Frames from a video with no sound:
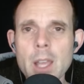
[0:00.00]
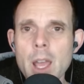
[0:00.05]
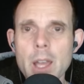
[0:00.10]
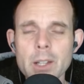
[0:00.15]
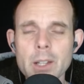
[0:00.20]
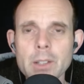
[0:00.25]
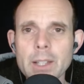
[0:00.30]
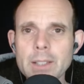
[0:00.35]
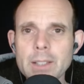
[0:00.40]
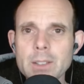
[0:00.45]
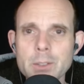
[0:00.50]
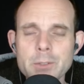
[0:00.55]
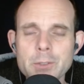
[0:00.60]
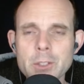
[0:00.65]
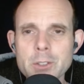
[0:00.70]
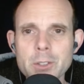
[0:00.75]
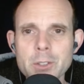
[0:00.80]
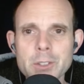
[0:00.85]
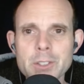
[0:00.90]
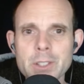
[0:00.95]
an elected
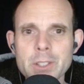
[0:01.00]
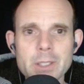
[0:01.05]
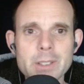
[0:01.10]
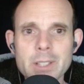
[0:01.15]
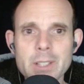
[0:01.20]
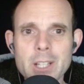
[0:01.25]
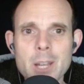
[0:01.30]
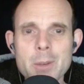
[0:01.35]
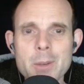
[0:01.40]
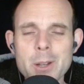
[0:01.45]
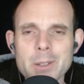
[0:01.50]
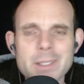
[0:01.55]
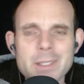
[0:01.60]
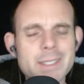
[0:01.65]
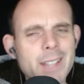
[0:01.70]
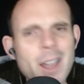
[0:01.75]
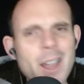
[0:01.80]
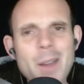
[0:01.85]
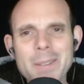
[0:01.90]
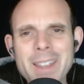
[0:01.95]
official to come out and
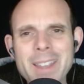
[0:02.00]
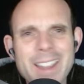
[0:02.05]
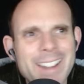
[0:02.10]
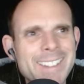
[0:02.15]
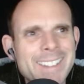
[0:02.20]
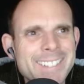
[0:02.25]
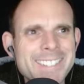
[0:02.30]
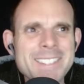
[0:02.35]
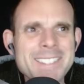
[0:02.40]
say, oh yeah,